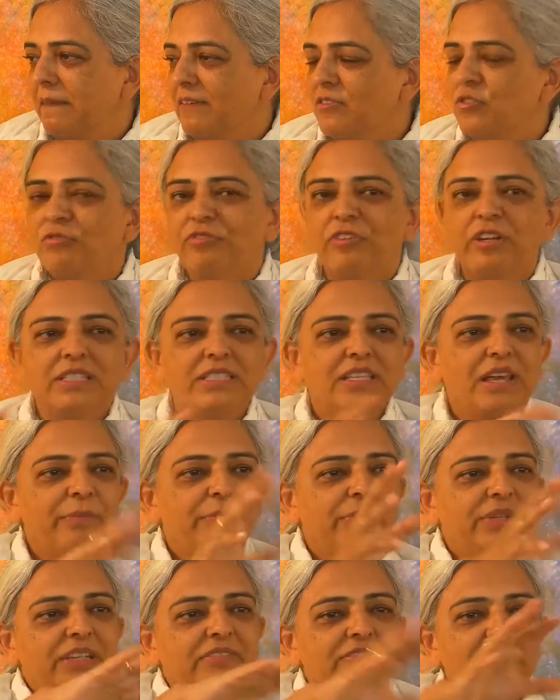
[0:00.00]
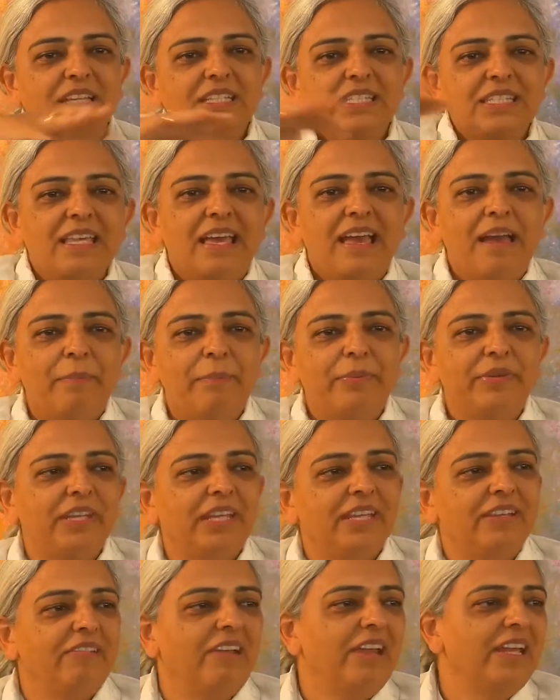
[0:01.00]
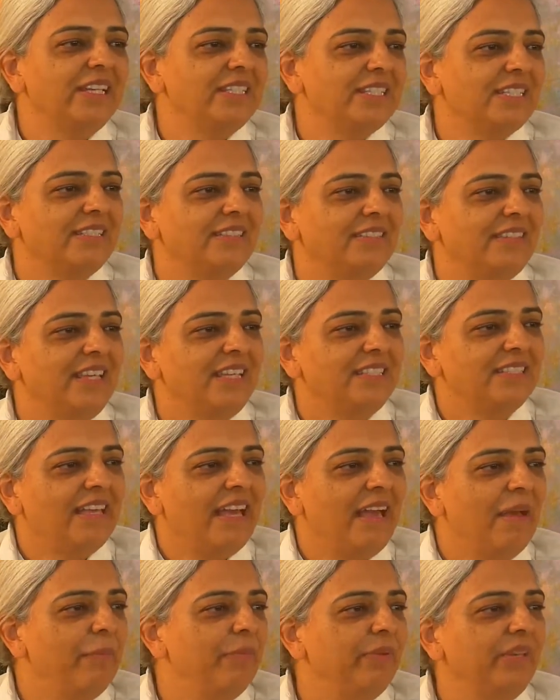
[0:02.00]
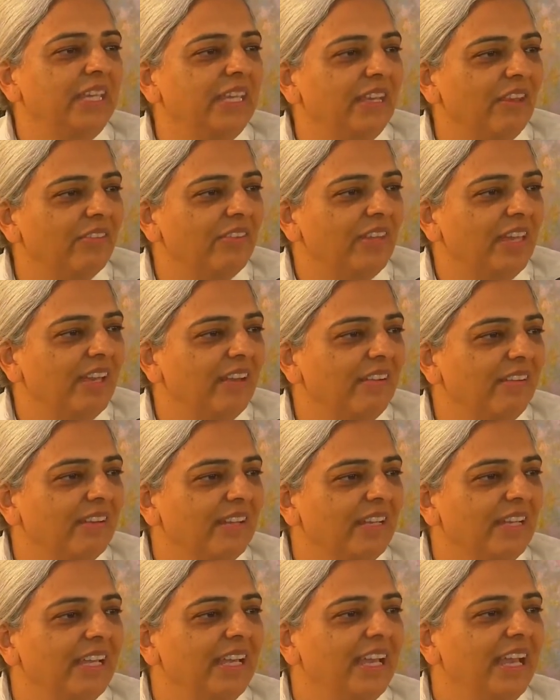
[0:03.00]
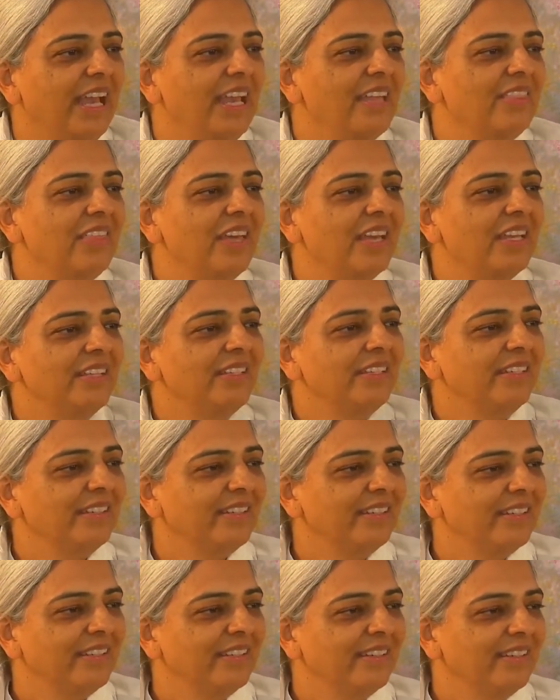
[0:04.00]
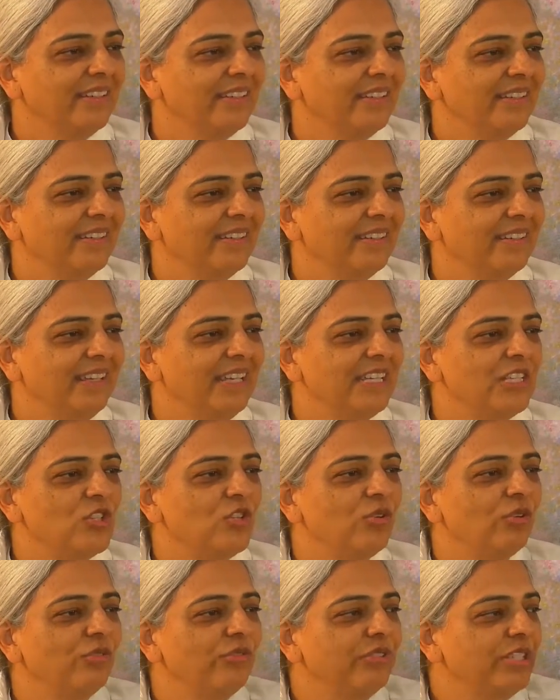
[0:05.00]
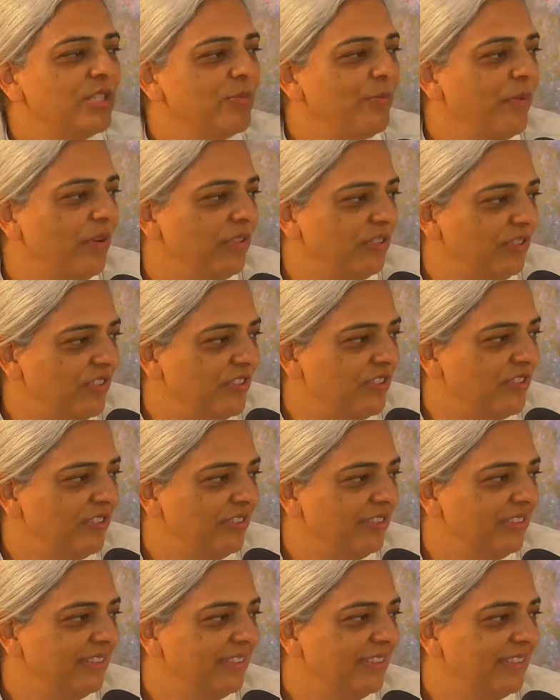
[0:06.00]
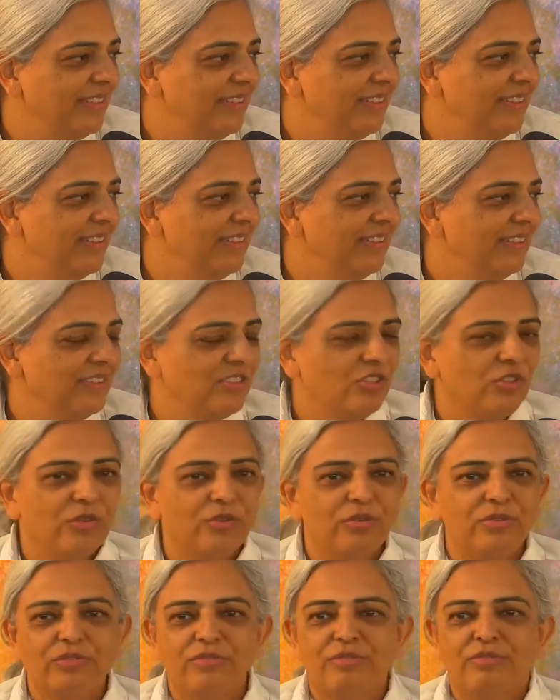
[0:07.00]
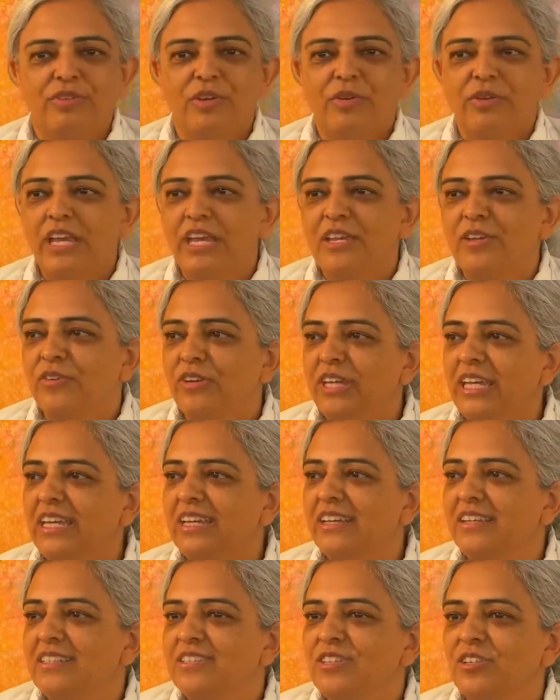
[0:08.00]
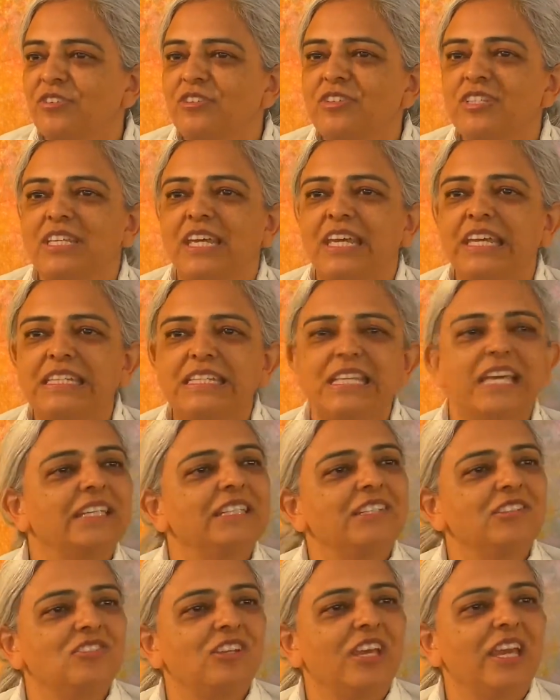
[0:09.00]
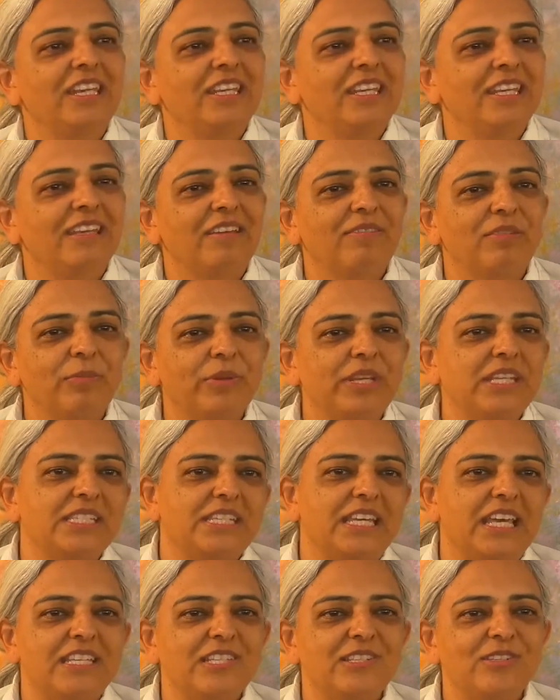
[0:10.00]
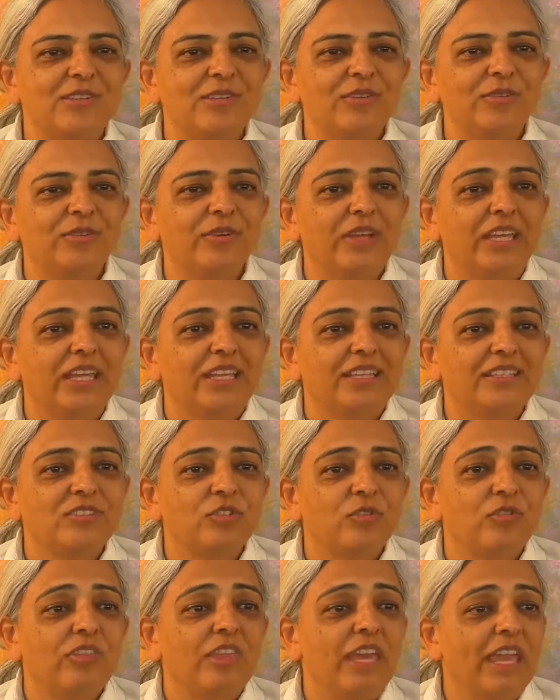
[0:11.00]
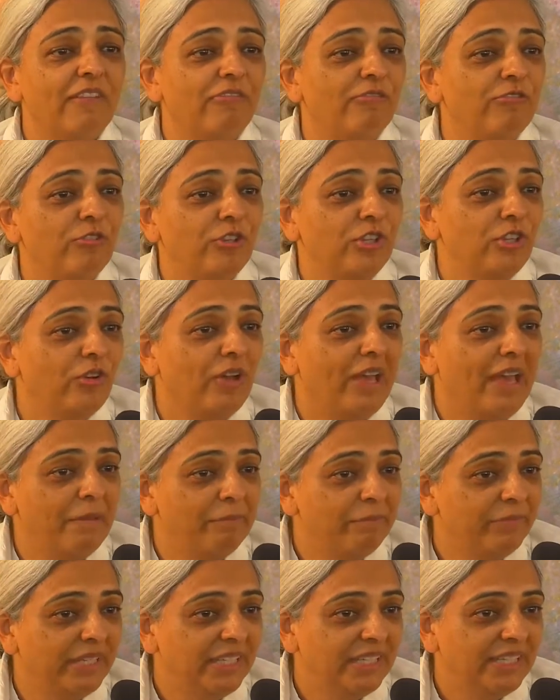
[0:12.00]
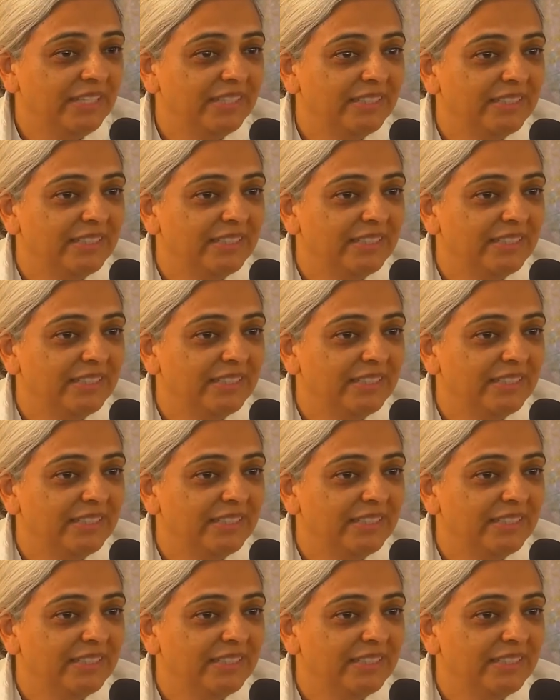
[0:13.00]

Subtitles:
So for example, events are happening, right? Things are happening out there. And then it's your response. So, okay, you're here, it's a good day, sun is shining, everybody's nice to you. So therefore you're happy?